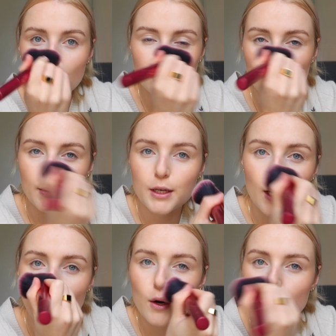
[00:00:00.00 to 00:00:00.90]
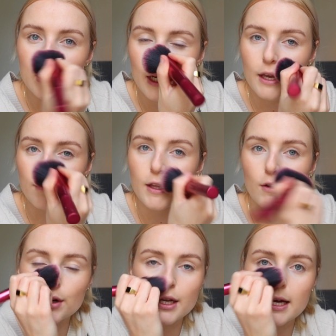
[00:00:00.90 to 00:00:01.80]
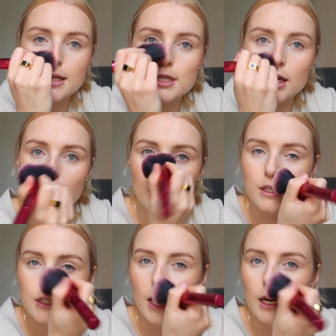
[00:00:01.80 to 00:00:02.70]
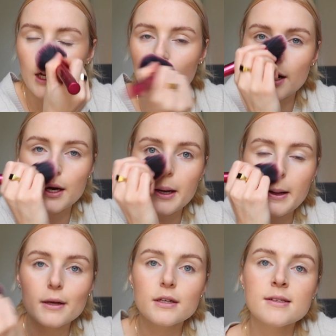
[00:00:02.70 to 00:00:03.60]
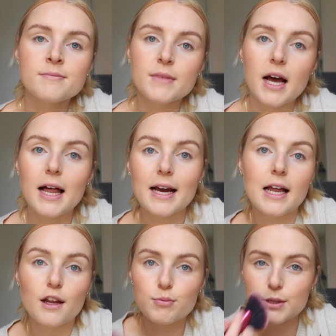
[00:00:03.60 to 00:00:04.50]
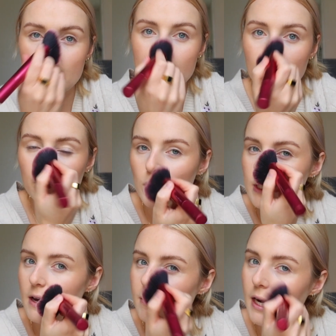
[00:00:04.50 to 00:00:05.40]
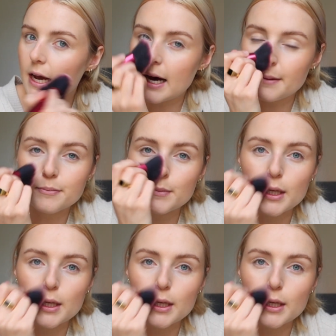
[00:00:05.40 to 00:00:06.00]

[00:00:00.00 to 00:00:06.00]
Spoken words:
bronzer on my nose and giving that real like sun kiss kind of look. Like, I love pretending I'm more tan than I am